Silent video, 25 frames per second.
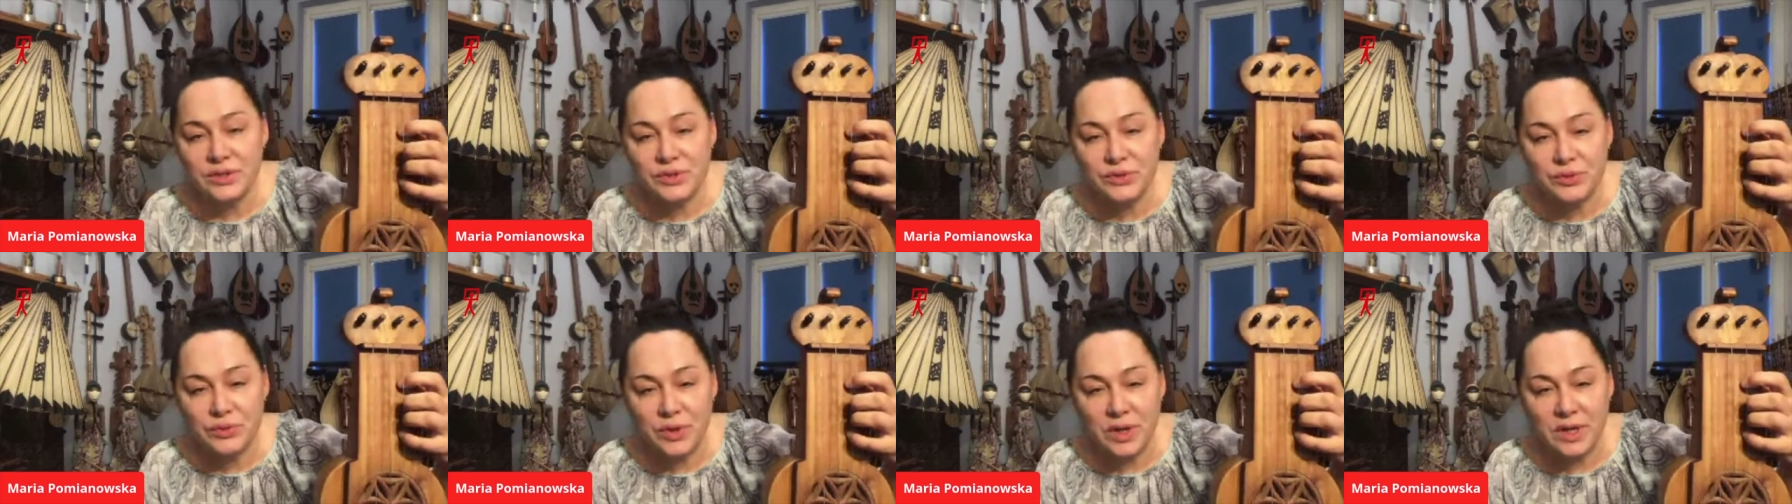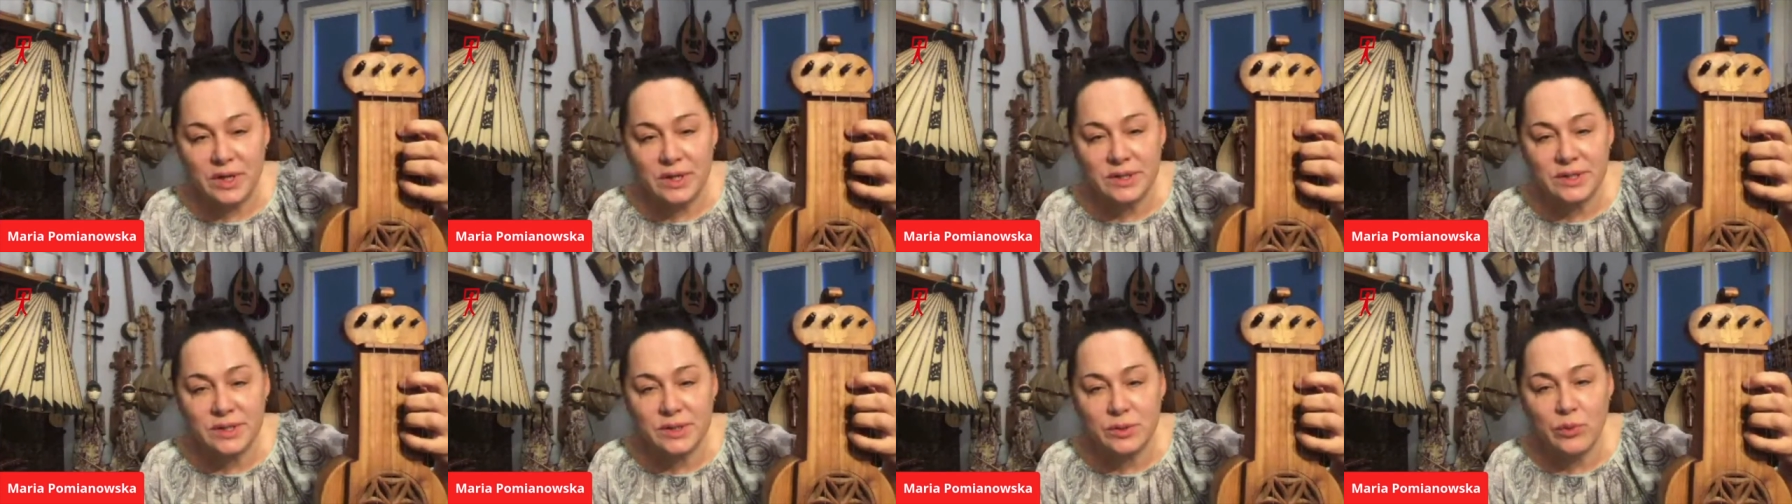
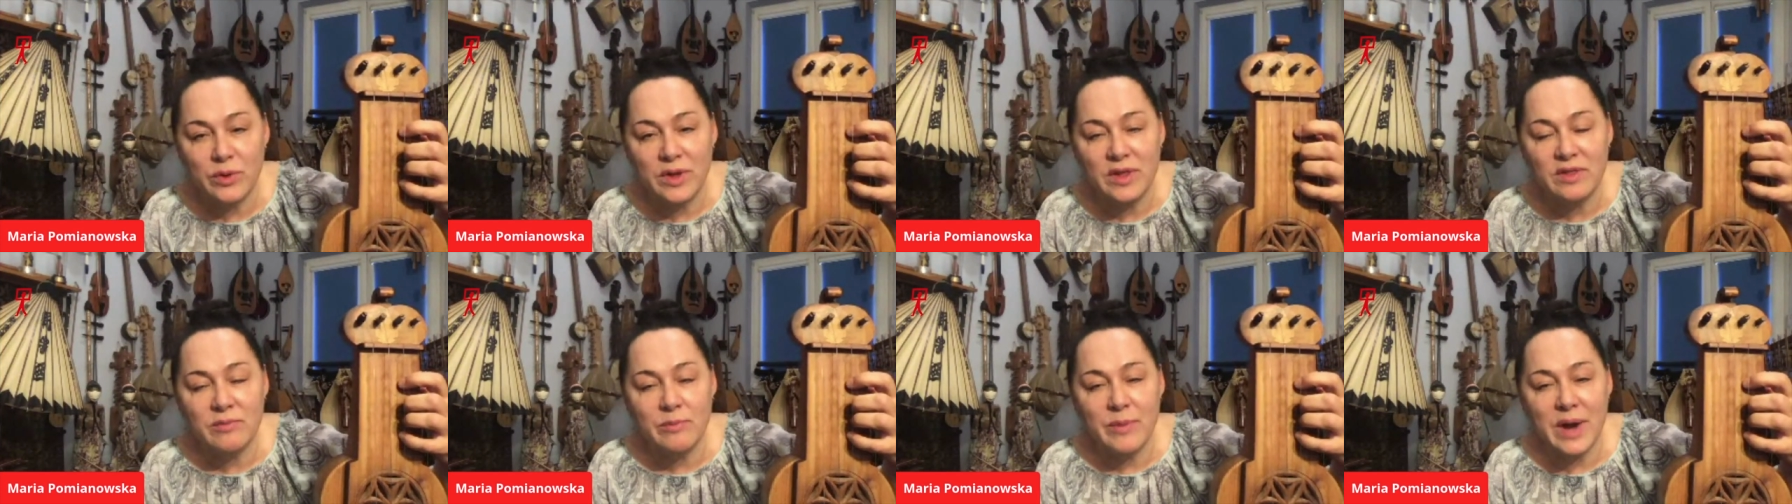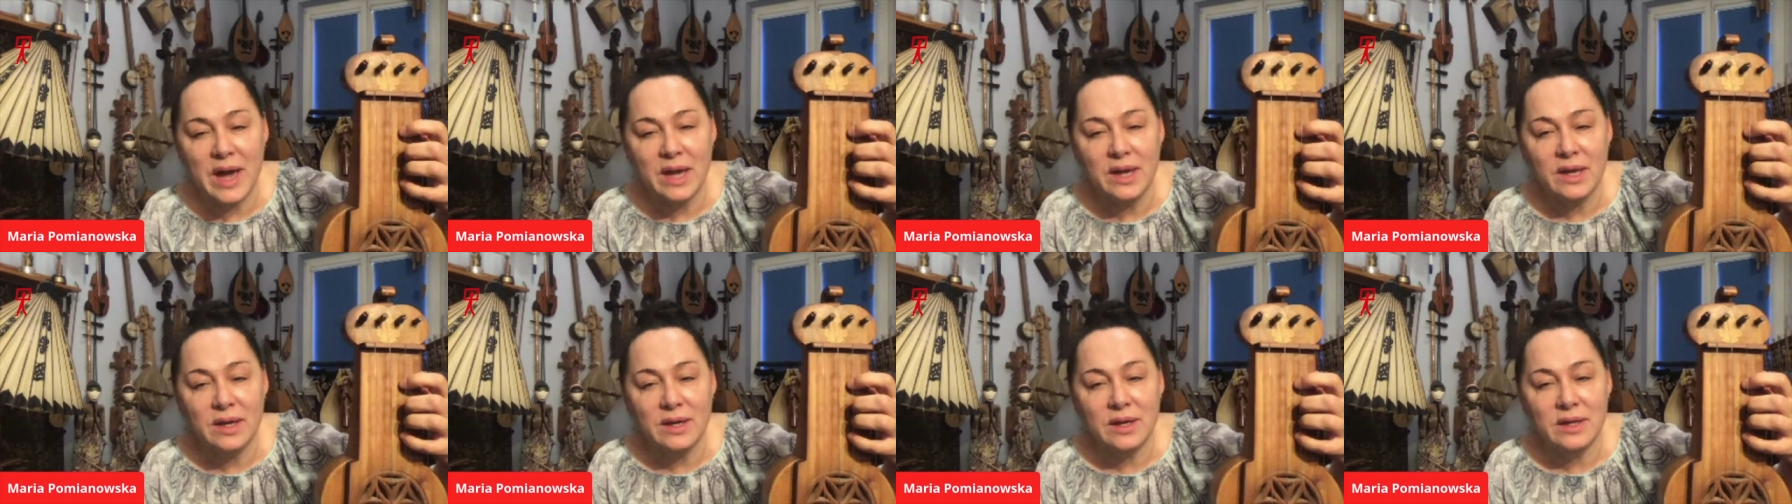strings with
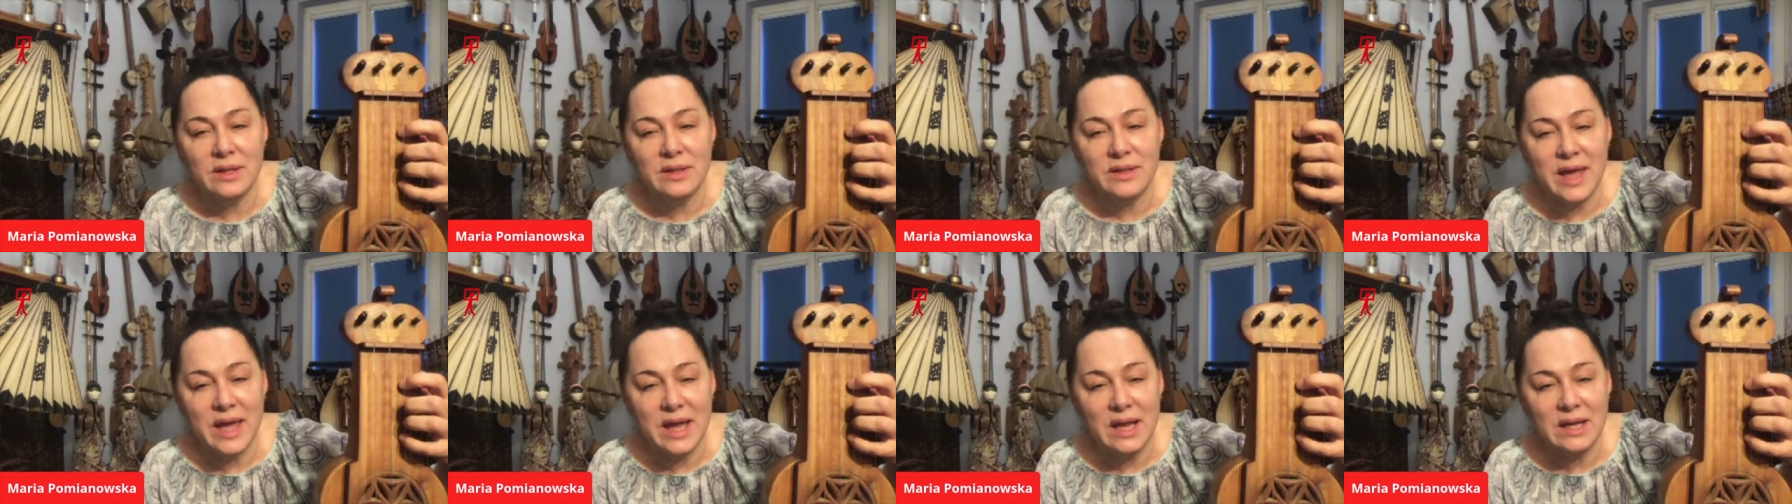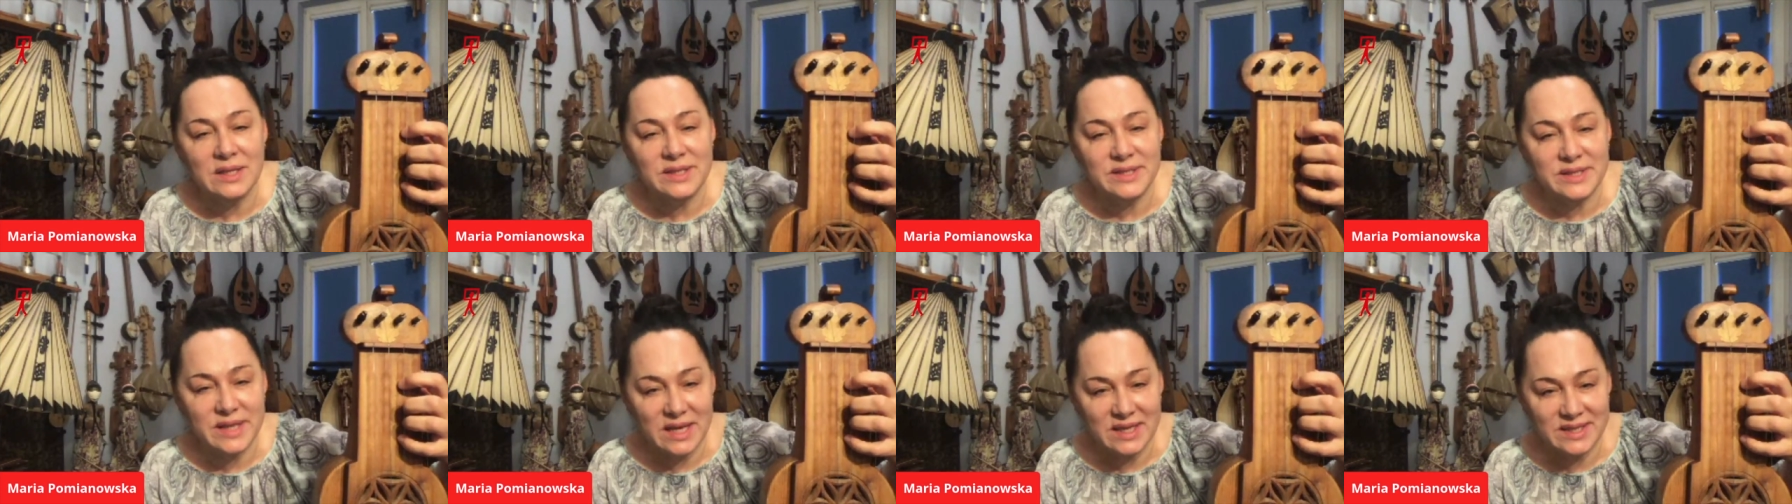my
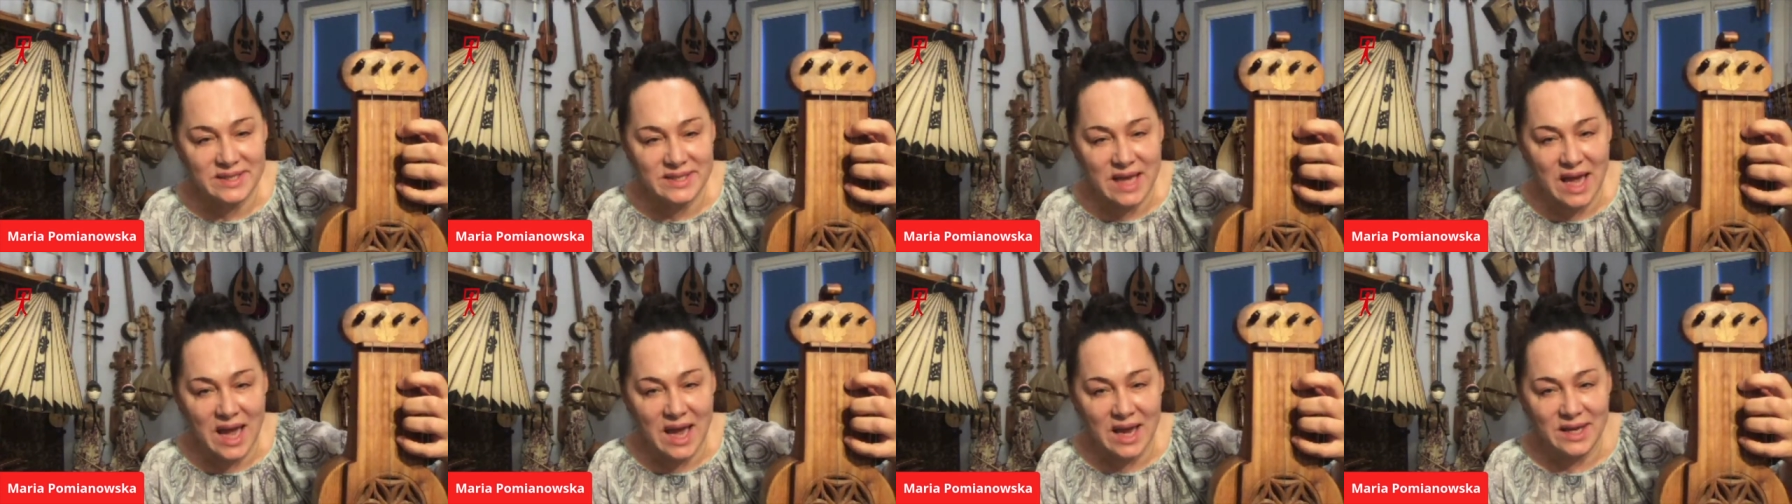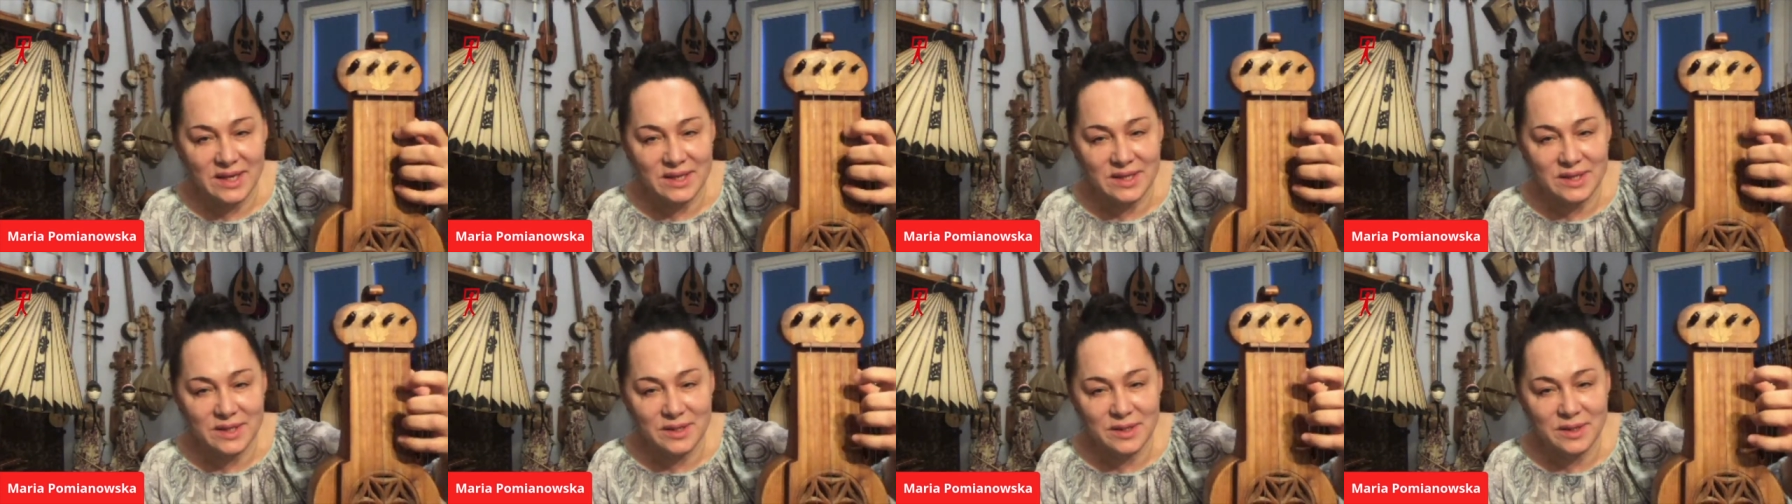nails
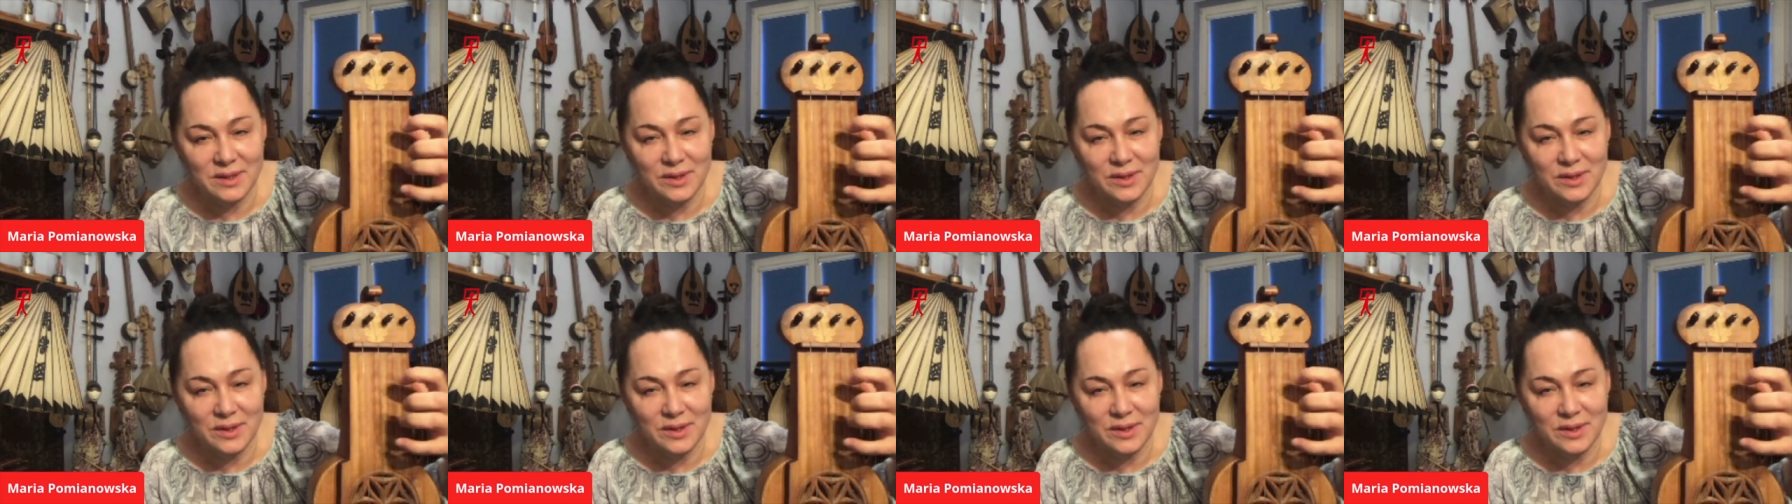aside